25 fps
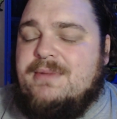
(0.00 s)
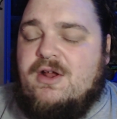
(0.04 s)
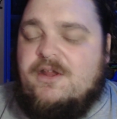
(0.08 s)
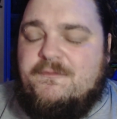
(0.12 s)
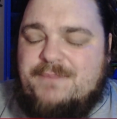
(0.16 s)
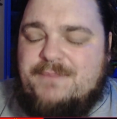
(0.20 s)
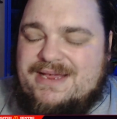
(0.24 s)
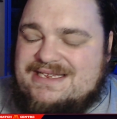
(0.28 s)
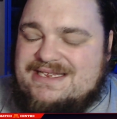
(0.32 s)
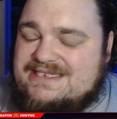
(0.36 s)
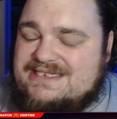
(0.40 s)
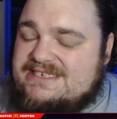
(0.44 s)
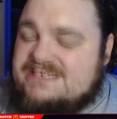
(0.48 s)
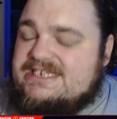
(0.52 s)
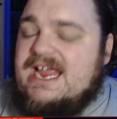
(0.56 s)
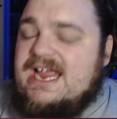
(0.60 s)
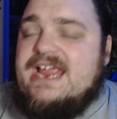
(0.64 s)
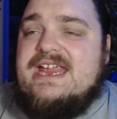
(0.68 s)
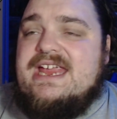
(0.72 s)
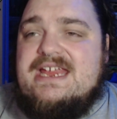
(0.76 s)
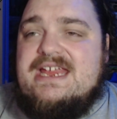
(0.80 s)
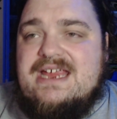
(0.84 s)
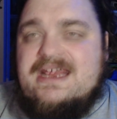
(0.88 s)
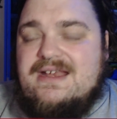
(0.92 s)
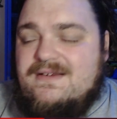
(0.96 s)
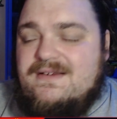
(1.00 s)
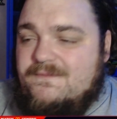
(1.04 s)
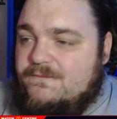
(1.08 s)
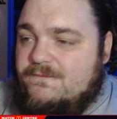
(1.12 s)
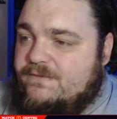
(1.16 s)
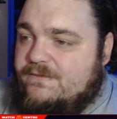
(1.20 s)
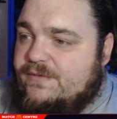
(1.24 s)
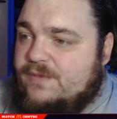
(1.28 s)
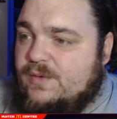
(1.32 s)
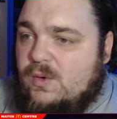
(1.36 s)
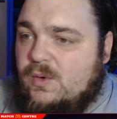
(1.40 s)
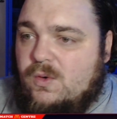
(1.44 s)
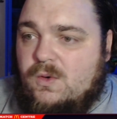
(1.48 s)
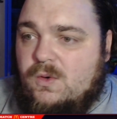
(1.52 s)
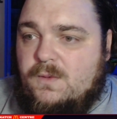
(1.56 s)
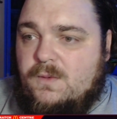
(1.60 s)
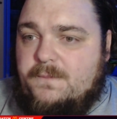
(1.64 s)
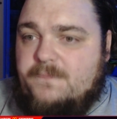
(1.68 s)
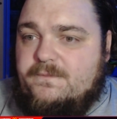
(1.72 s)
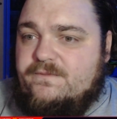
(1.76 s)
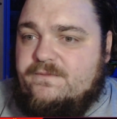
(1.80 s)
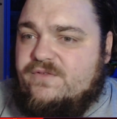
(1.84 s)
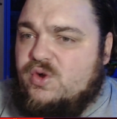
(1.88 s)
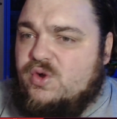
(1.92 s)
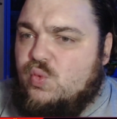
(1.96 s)
And I've been saying it for
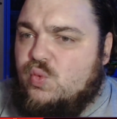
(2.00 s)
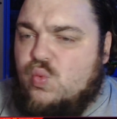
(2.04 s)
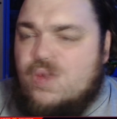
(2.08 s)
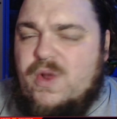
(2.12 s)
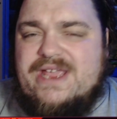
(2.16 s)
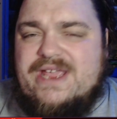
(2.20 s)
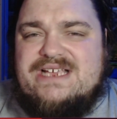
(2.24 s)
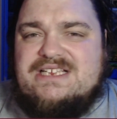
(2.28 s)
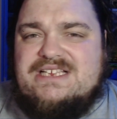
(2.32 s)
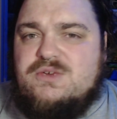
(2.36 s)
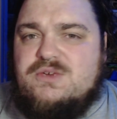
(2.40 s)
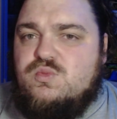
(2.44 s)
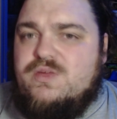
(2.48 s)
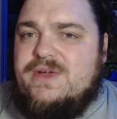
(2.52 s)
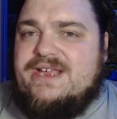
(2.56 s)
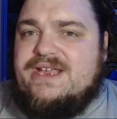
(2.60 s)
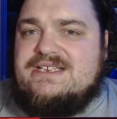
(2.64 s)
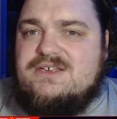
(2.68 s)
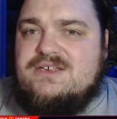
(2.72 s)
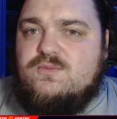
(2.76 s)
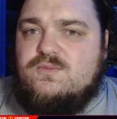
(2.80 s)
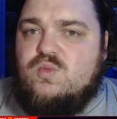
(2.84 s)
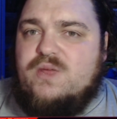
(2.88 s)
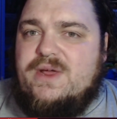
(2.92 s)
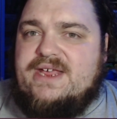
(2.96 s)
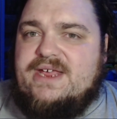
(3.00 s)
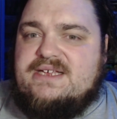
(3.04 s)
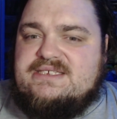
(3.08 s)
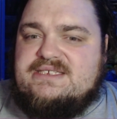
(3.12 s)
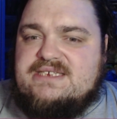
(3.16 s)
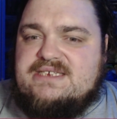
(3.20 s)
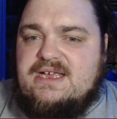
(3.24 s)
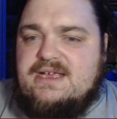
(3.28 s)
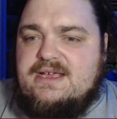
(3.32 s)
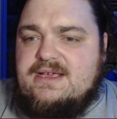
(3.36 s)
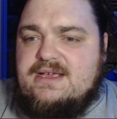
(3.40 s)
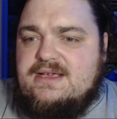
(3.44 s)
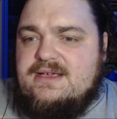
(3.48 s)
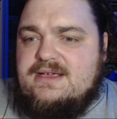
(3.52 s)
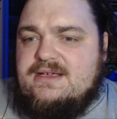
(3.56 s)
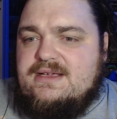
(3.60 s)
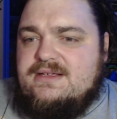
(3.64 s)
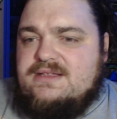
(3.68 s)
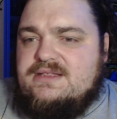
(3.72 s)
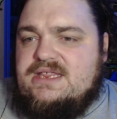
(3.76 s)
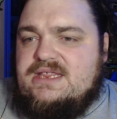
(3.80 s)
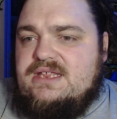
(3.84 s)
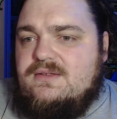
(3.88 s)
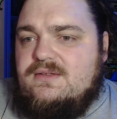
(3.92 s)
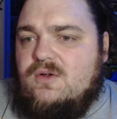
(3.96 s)
weeks and weeks and weeks,
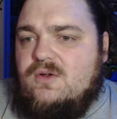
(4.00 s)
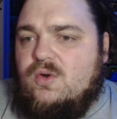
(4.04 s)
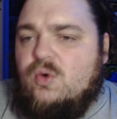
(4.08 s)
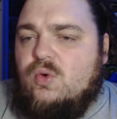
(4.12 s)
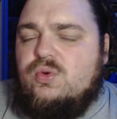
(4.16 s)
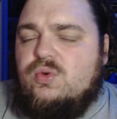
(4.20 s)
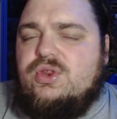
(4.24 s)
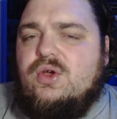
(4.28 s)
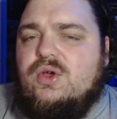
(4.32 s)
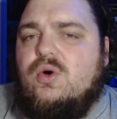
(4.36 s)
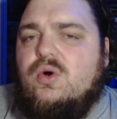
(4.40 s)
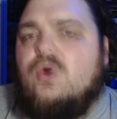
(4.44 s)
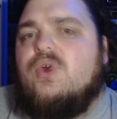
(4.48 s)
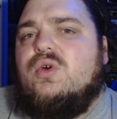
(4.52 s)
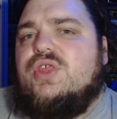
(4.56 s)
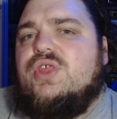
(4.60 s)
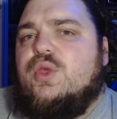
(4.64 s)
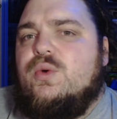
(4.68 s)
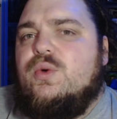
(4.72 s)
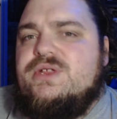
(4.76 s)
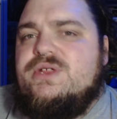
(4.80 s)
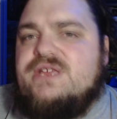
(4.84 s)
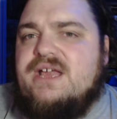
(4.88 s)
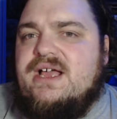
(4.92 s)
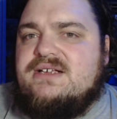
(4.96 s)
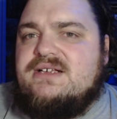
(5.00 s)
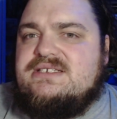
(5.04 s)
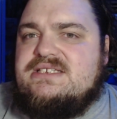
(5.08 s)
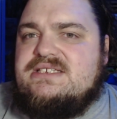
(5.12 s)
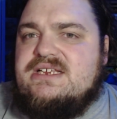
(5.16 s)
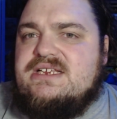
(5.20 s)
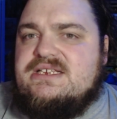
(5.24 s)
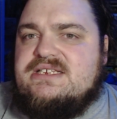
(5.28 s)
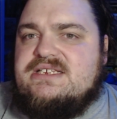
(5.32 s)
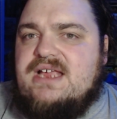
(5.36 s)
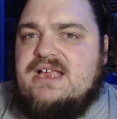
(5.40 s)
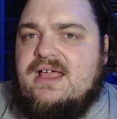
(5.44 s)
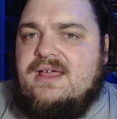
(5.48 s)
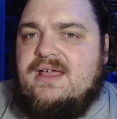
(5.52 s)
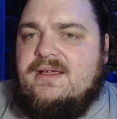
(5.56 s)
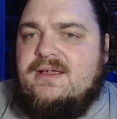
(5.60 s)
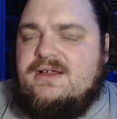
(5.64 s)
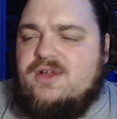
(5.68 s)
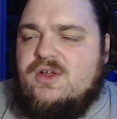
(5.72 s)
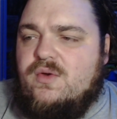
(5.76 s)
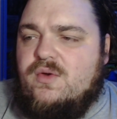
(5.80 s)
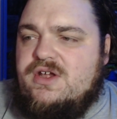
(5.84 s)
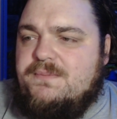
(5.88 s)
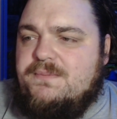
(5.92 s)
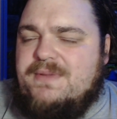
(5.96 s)
that all the Hawthorn youngsters are
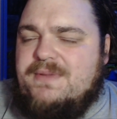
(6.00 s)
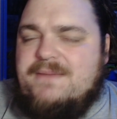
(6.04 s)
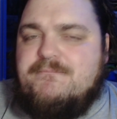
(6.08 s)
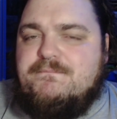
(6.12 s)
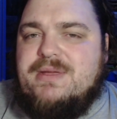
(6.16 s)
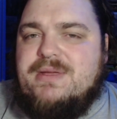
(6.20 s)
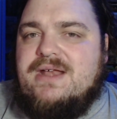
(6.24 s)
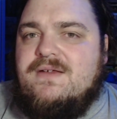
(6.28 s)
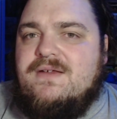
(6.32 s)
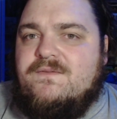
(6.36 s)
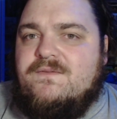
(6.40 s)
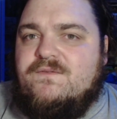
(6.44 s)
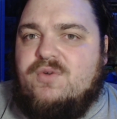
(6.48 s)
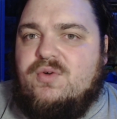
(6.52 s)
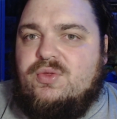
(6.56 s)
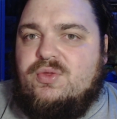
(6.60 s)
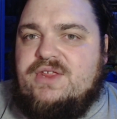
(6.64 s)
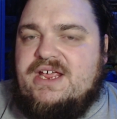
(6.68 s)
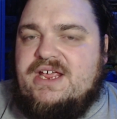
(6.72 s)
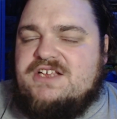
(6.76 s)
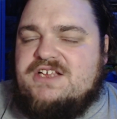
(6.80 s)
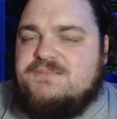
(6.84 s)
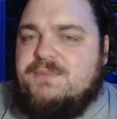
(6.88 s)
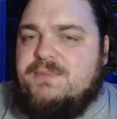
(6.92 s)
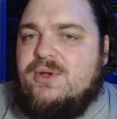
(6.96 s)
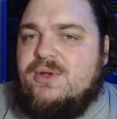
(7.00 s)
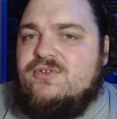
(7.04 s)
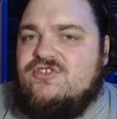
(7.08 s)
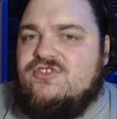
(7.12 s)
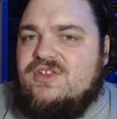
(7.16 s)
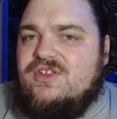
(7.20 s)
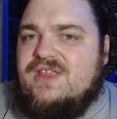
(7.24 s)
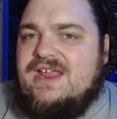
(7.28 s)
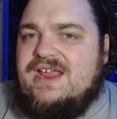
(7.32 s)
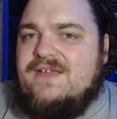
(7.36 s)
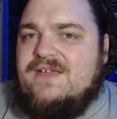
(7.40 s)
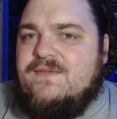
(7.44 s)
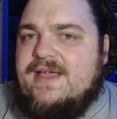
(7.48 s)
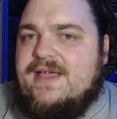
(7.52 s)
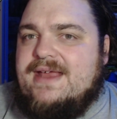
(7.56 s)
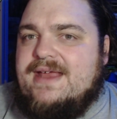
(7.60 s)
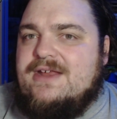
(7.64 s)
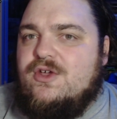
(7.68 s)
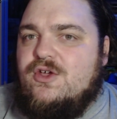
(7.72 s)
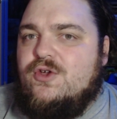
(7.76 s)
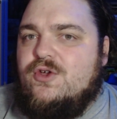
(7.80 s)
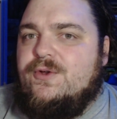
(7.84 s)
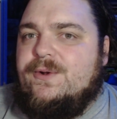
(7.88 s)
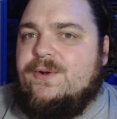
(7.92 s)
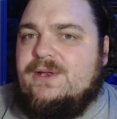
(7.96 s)
going to be better for the exposure they have
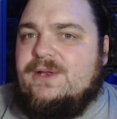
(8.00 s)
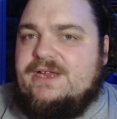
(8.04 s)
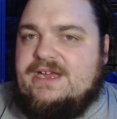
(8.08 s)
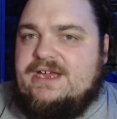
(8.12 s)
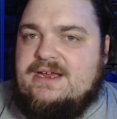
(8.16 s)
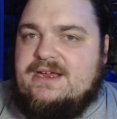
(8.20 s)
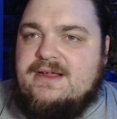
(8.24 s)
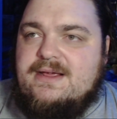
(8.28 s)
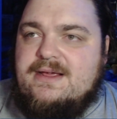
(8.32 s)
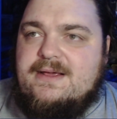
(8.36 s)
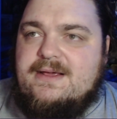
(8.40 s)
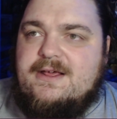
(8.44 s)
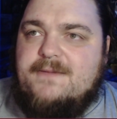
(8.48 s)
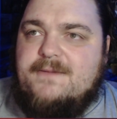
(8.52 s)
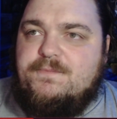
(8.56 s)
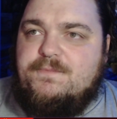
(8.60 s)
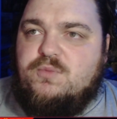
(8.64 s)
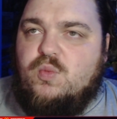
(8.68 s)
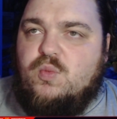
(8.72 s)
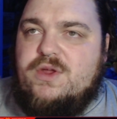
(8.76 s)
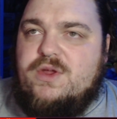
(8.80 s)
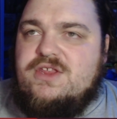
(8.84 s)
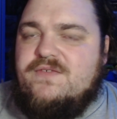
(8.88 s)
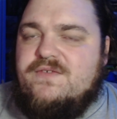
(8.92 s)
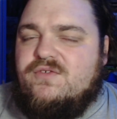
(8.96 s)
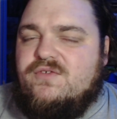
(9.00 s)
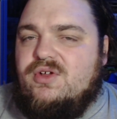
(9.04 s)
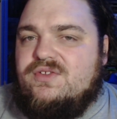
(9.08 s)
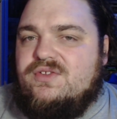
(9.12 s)
had early. When you've got